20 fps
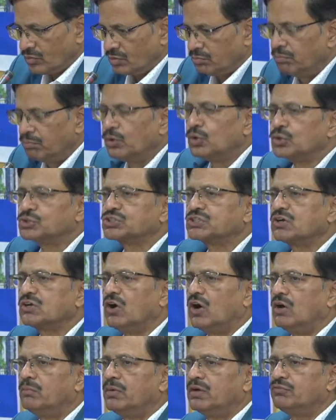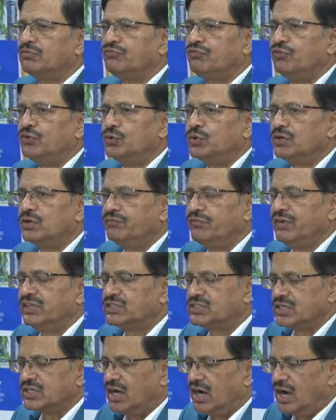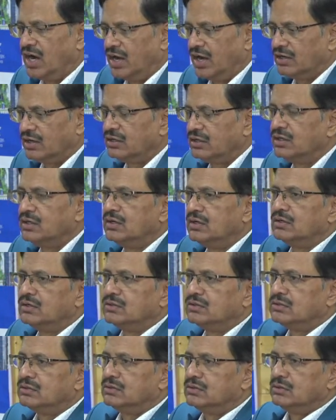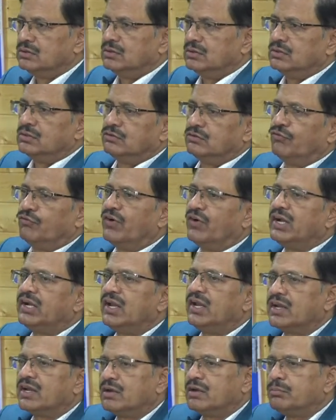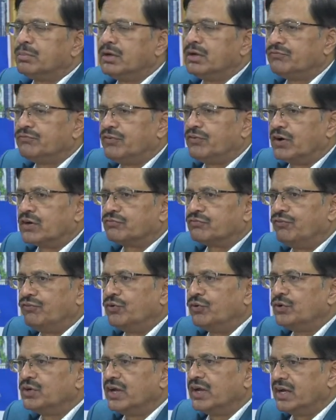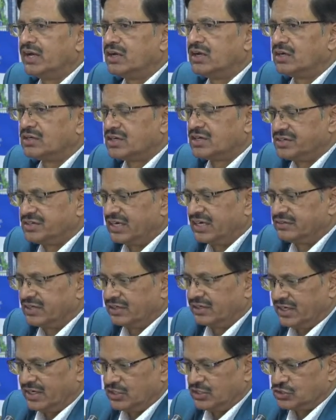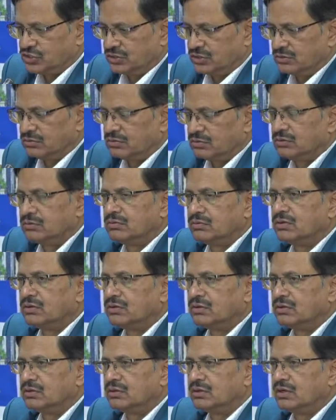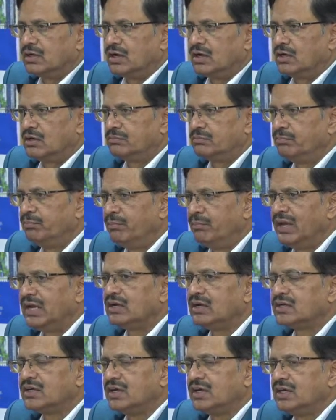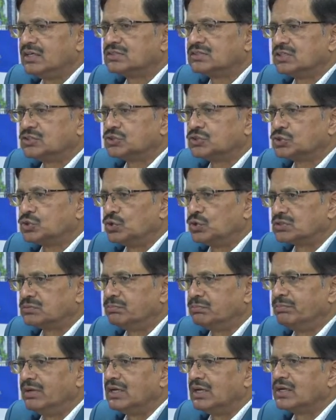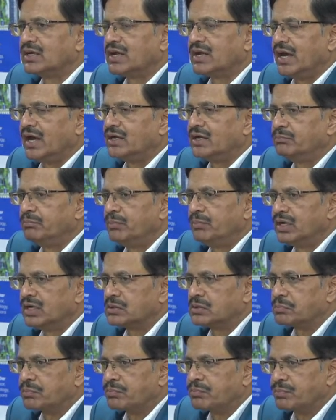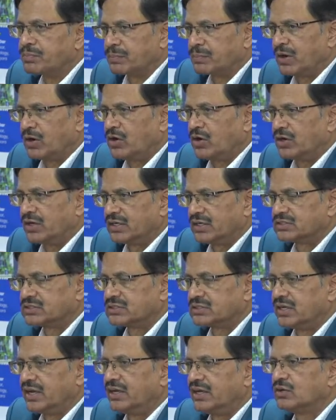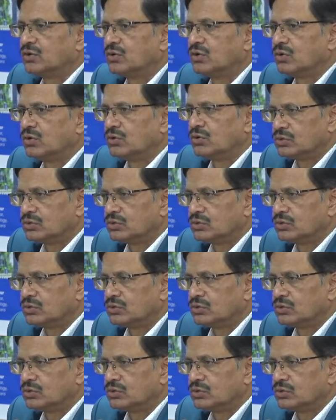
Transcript: Most common food which are vulnerable for food adulteration. Milk is the source. Milk and milk products like